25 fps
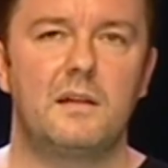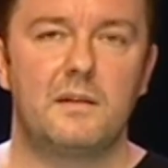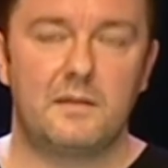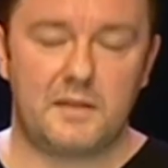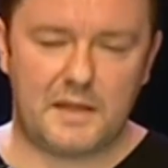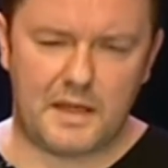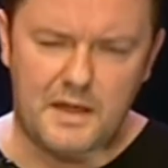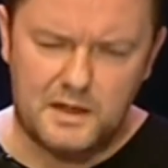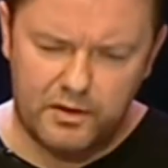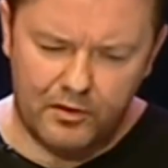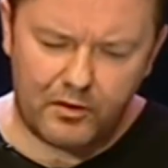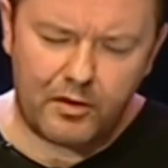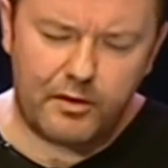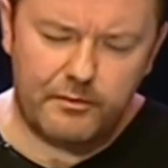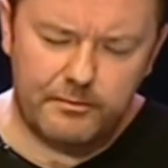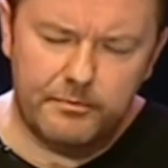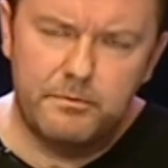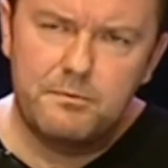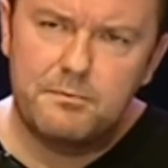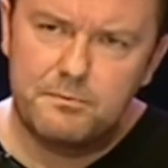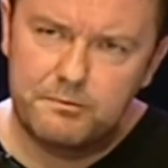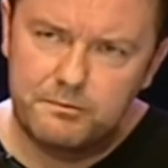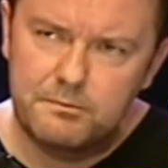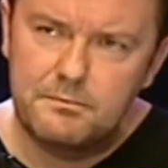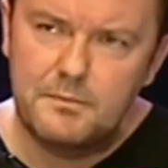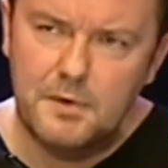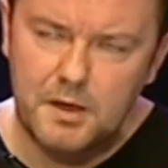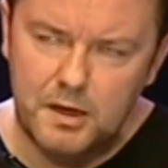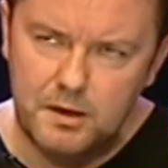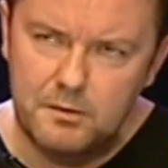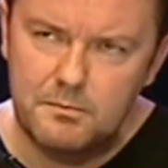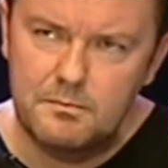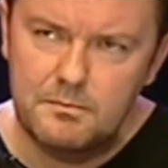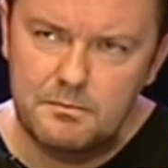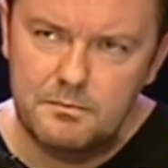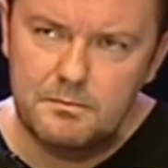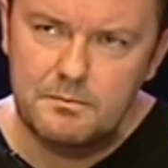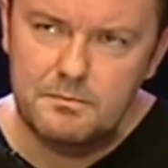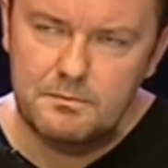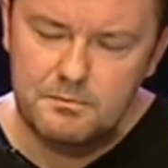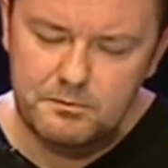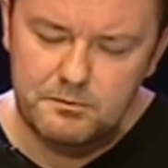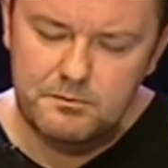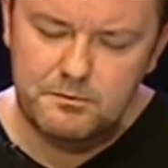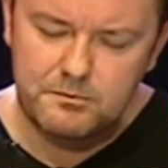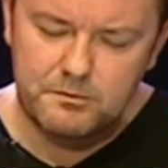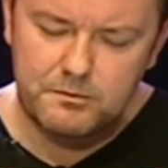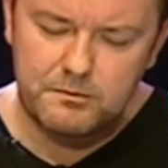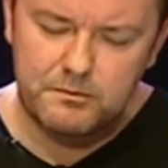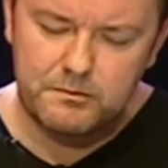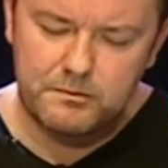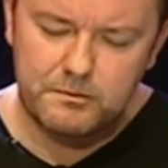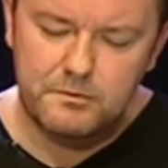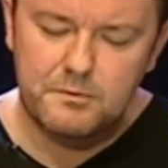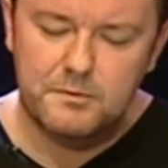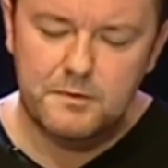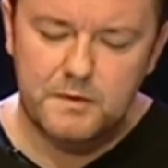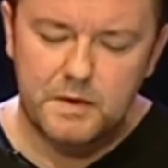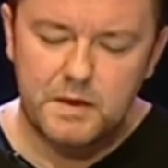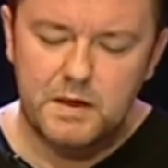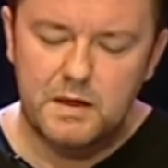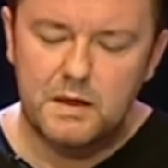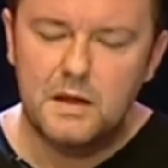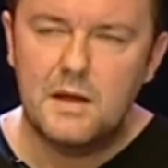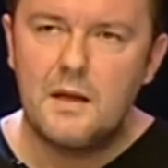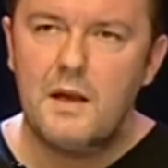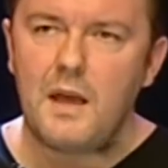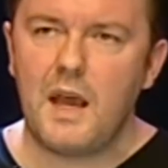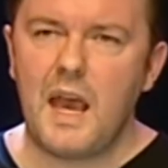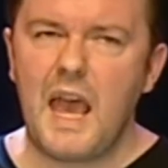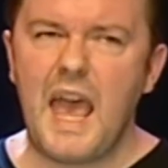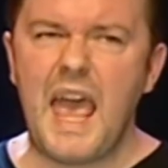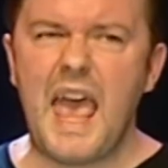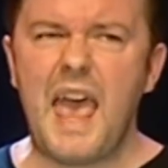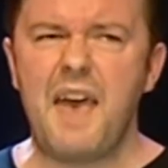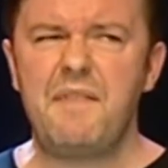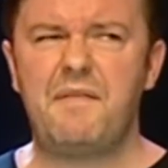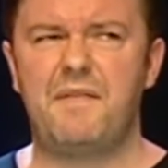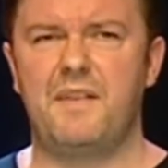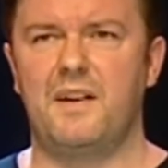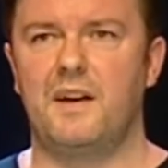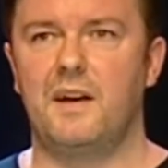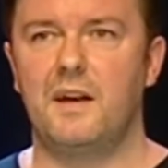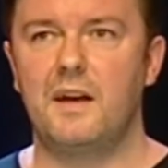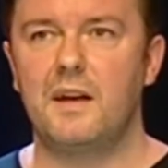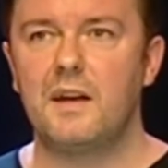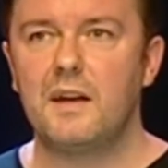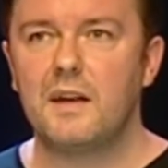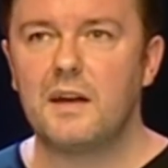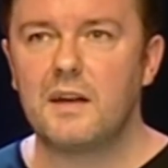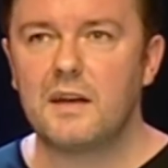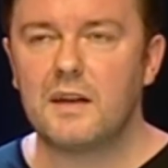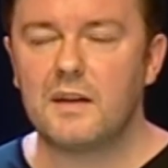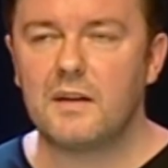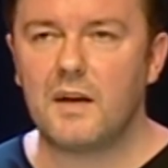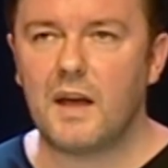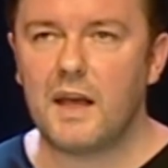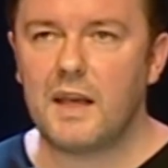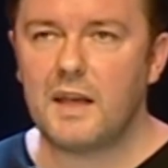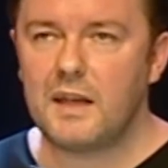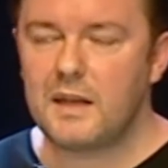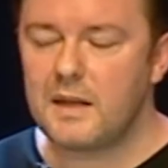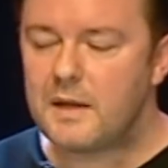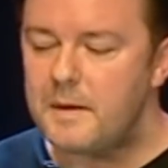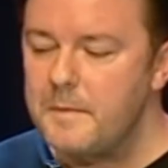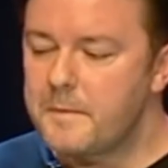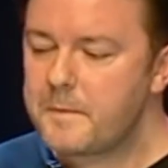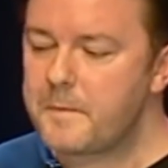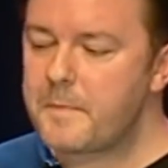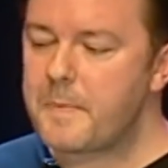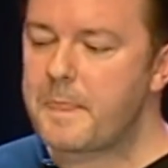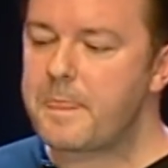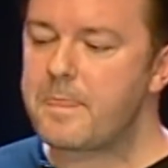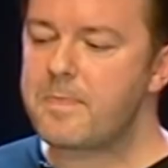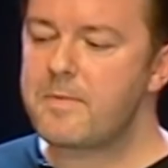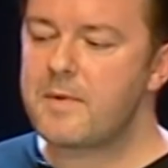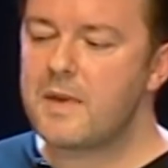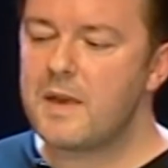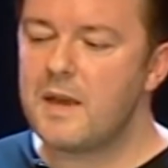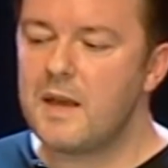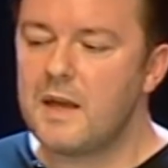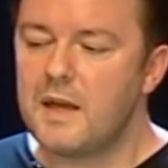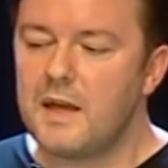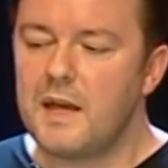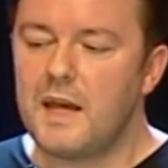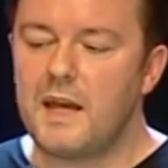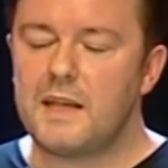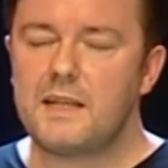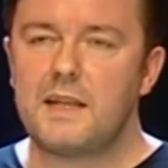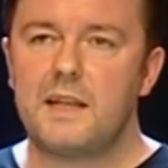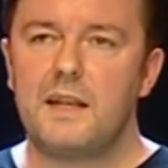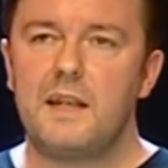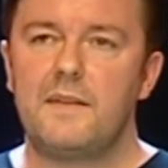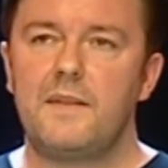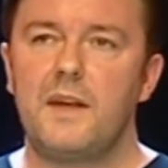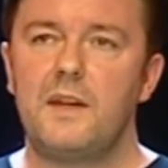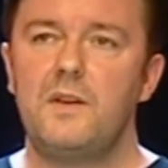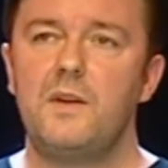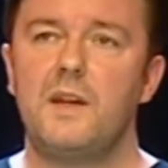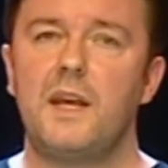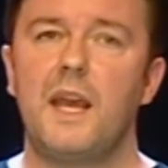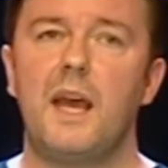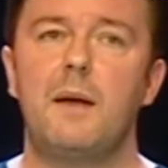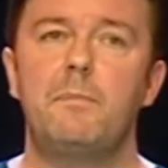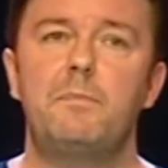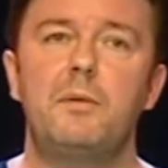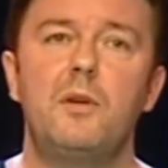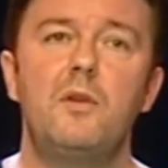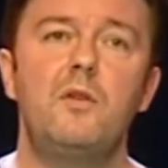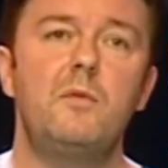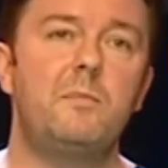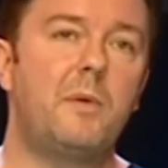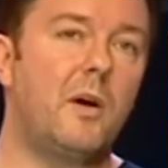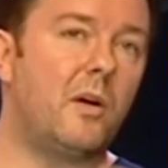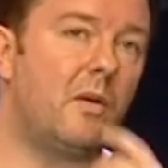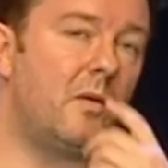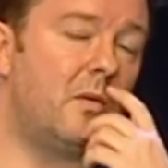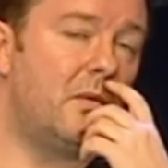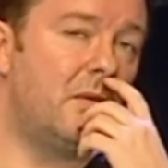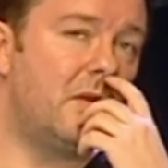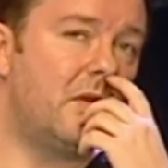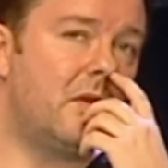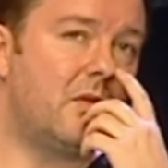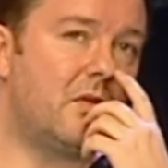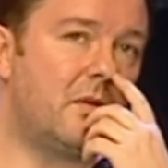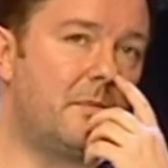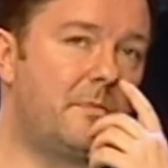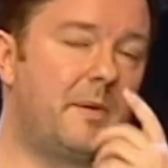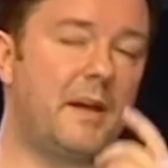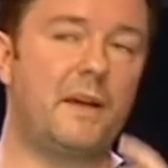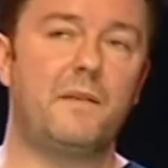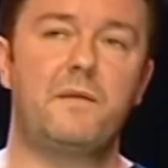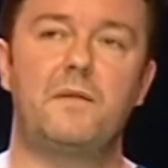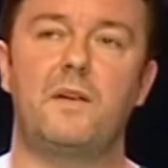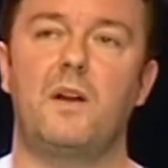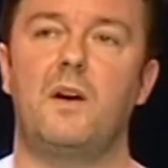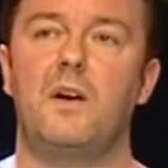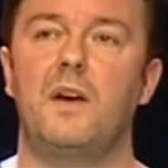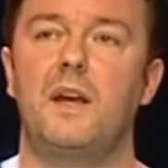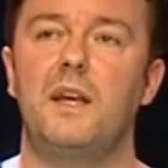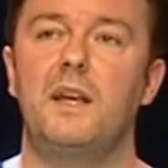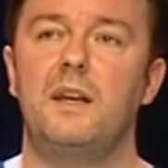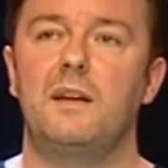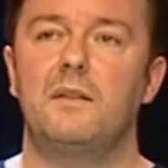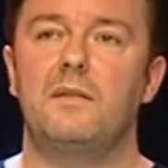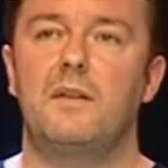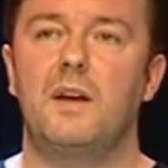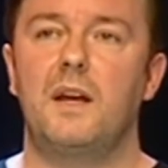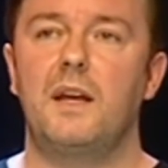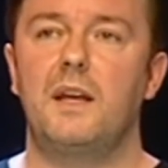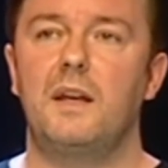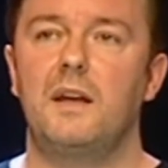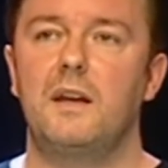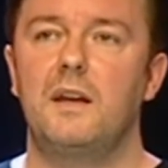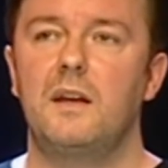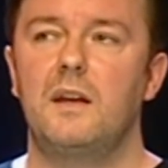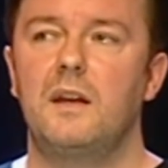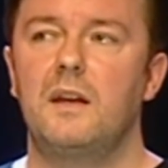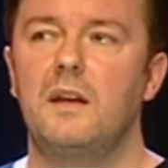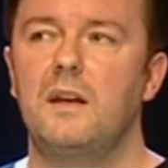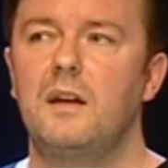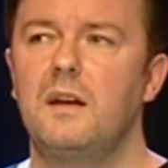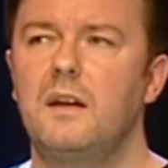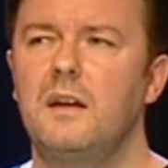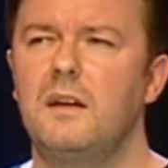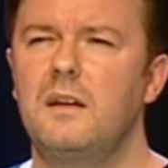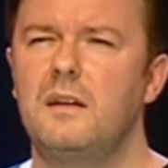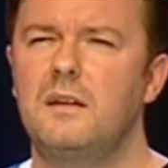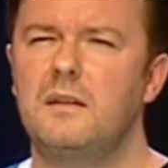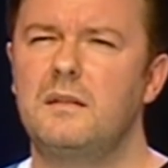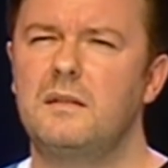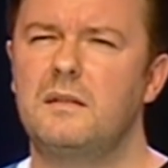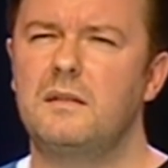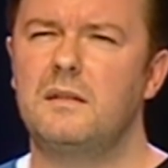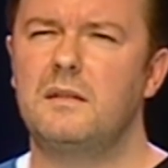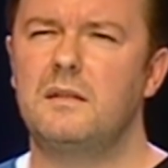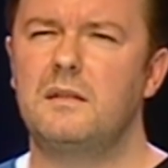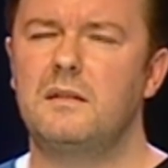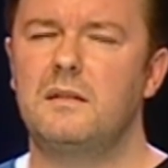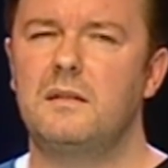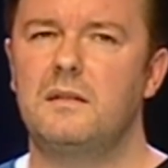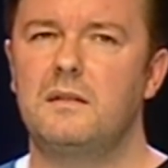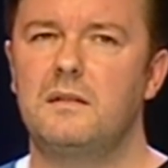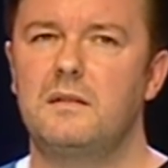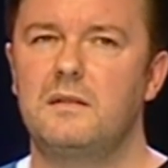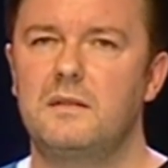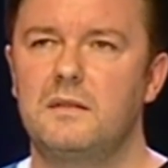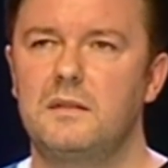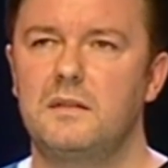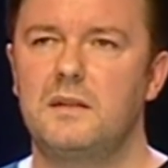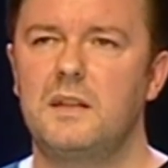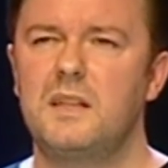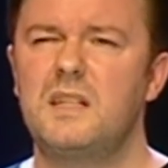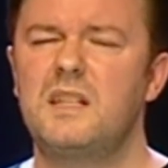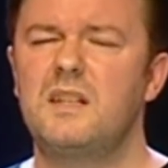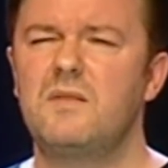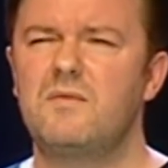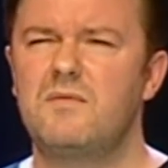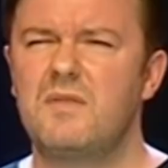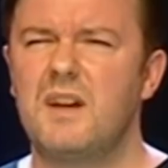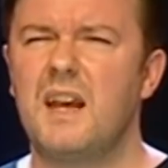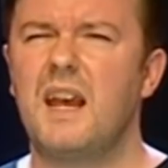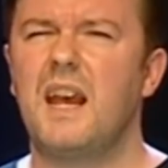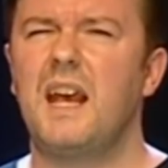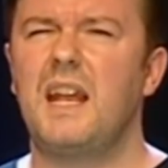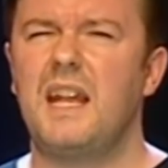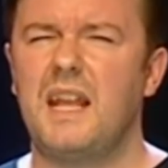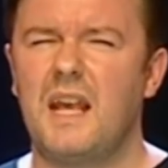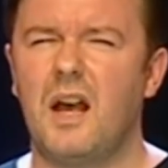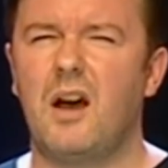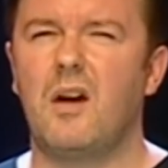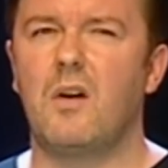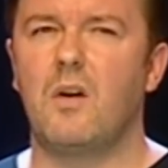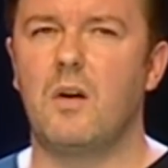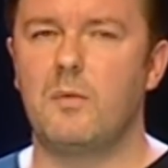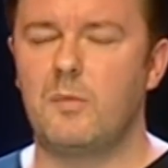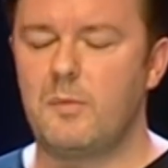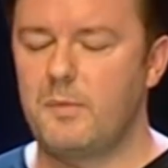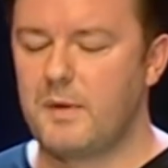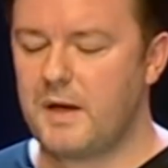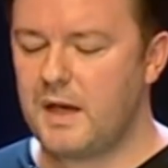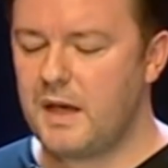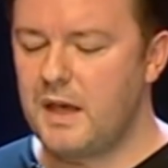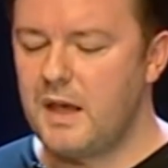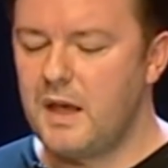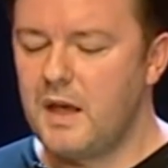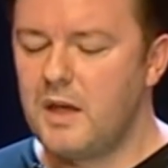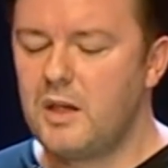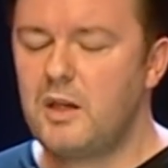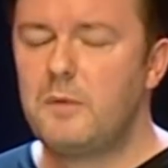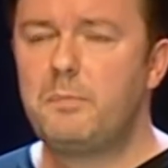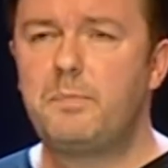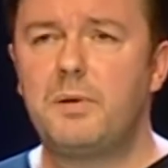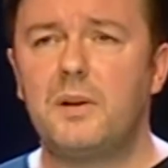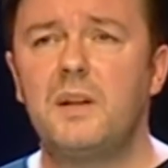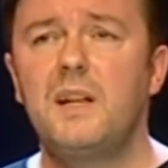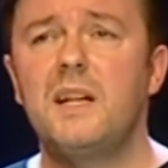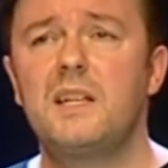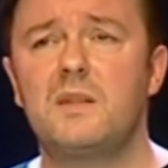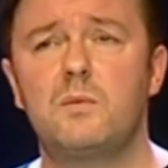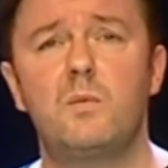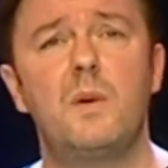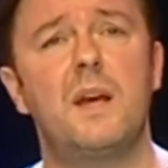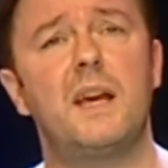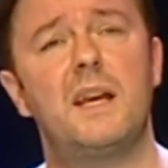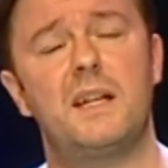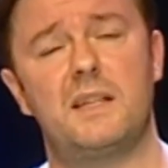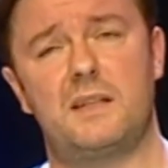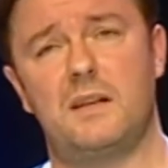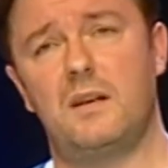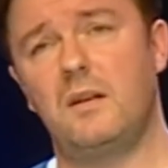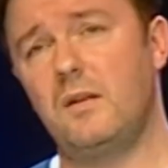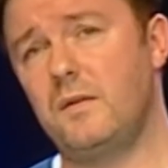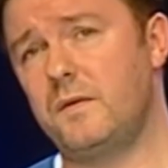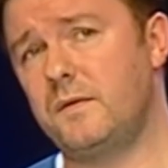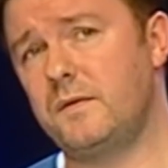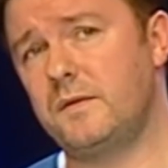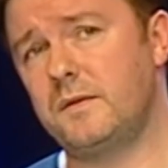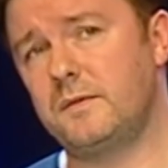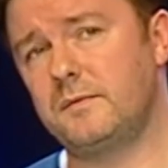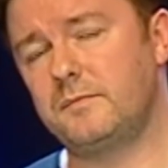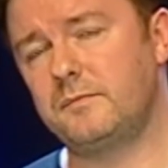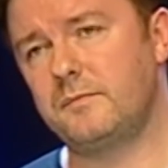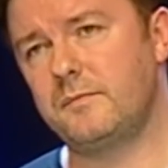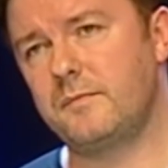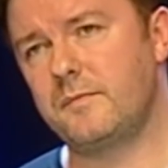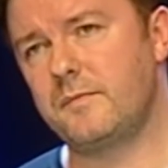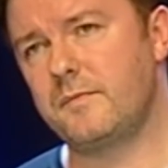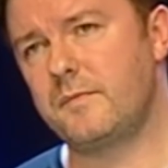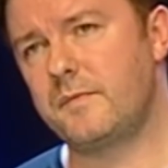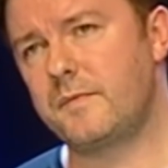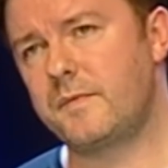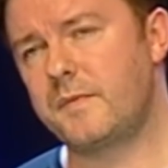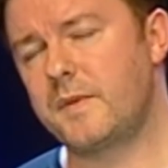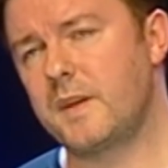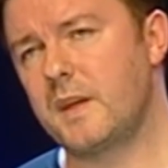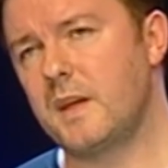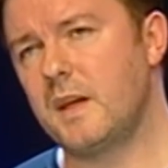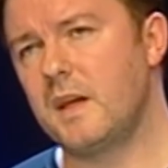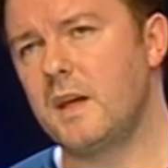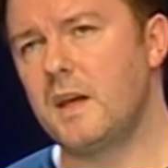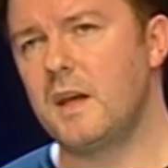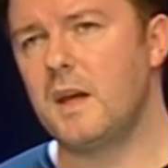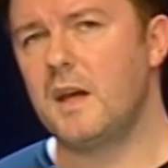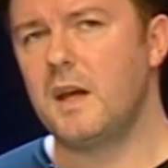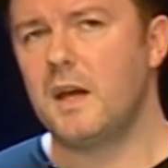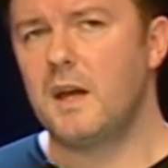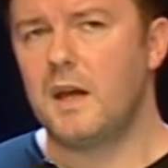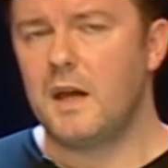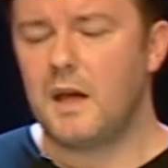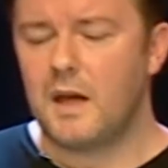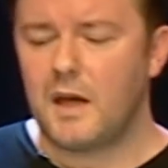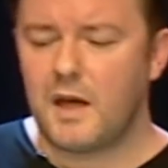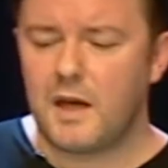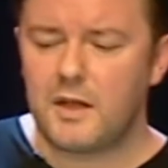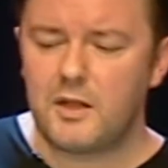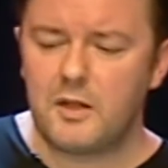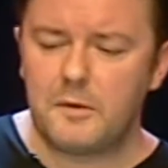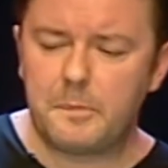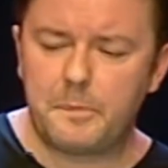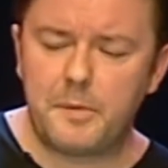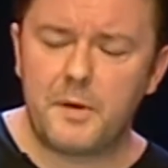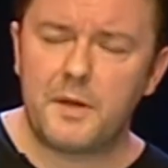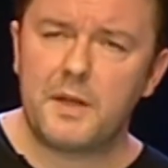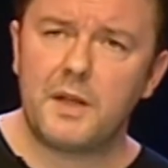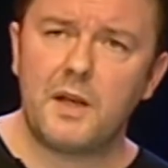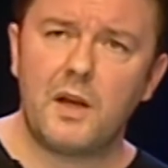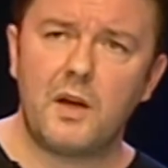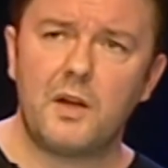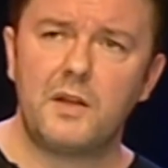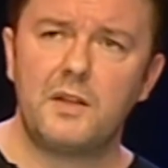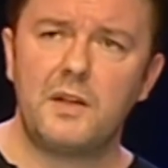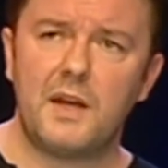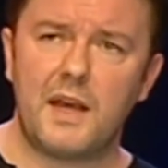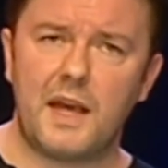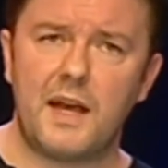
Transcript: Yeah, go on. Yeah. Effort, right? He said, and then you get a blue bottle or a big fly, right? Oh, this is the really horrible bit. You pull its wings off and you put it on your